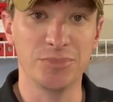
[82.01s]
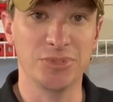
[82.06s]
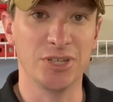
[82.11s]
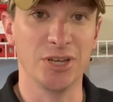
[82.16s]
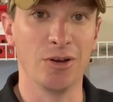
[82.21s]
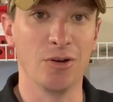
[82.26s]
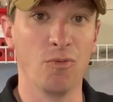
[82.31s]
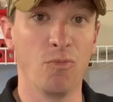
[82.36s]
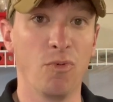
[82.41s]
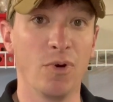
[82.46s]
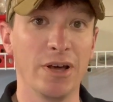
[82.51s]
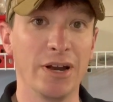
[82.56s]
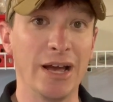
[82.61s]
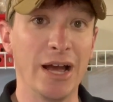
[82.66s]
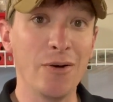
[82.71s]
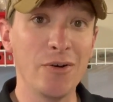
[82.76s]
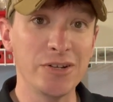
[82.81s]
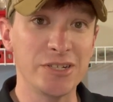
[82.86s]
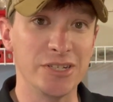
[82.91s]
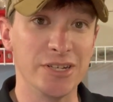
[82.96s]
So what
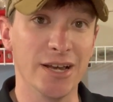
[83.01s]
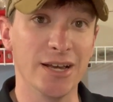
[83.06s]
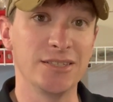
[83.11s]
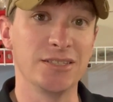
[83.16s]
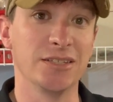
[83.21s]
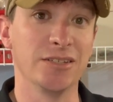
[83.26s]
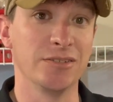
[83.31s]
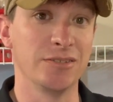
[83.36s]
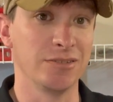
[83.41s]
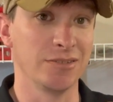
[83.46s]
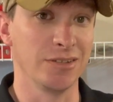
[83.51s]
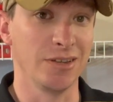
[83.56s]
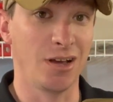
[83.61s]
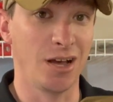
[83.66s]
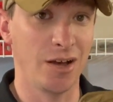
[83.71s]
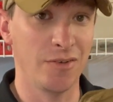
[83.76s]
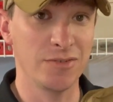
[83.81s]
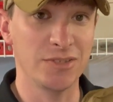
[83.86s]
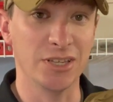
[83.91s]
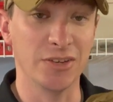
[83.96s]
I would suggest is,
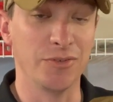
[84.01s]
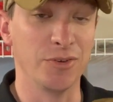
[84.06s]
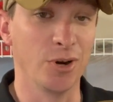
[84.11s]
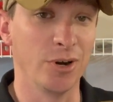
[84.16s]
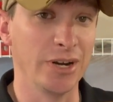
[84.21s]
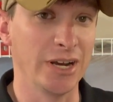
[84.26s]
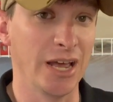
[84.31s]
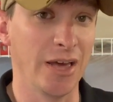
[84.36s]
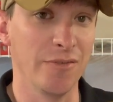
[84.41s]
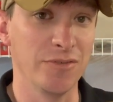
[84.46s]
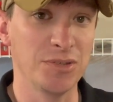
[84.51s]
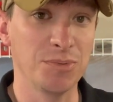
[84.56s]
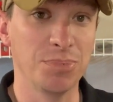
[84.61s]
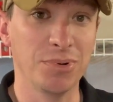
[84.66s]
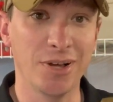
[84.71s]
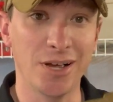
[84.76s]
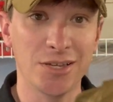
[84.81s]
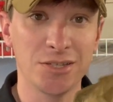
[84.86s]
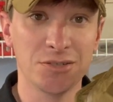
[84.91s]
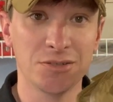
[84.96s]
obviously if you already have
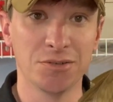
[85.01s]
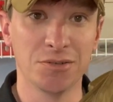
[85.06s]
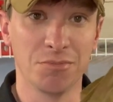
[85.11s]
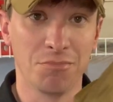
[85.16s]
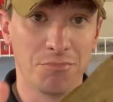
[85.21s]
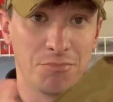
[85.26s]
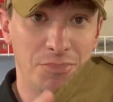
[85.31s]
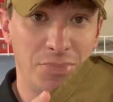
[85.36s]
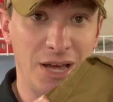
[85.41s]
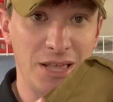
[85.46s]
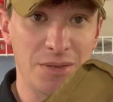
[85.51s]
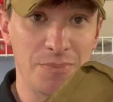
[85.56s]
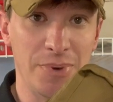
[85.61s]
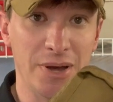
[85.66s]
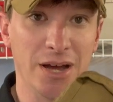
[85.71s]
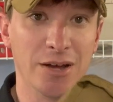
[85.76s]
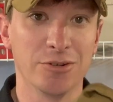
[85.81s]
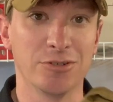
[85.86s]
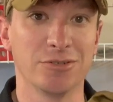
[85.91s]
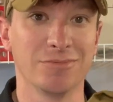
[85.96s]
supplies, buy the
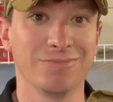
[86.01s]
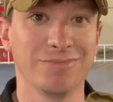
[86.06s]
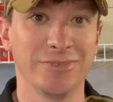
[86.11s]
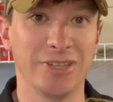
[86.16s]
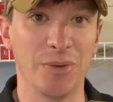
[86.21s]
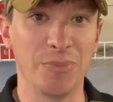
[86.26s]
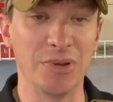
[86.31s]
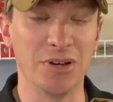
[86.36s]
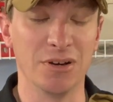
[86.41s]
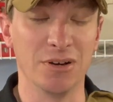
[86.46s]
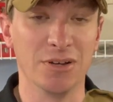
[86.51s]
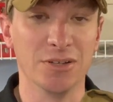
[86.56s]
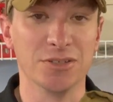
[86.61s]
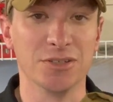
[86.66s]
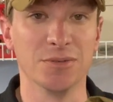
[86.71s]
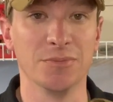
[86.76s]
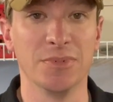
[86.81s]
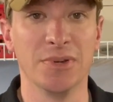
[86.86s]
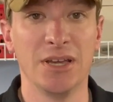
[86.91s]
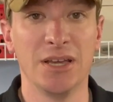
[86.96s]
pouch. That'd be
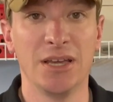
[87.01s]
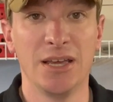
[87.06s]
awesome.